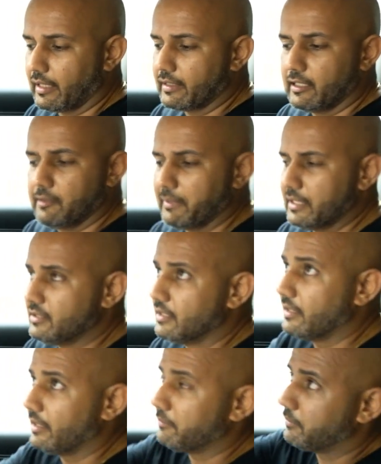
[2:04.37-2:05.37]
I can
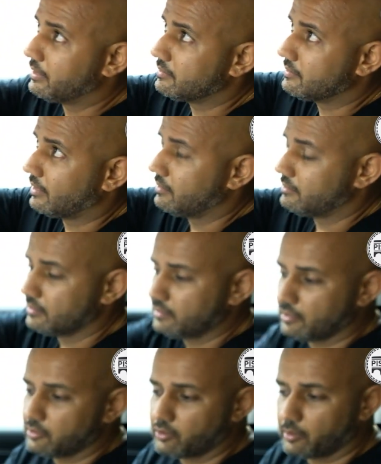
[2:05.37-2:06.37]
imagine that with the sun just
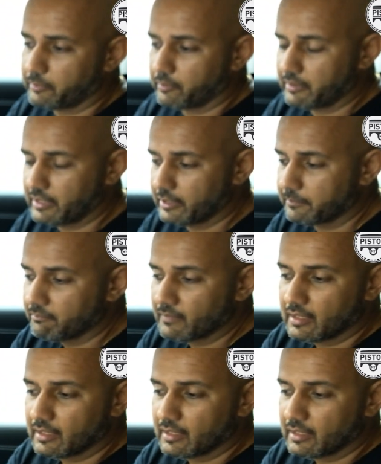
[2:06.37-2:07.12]
at the top over here,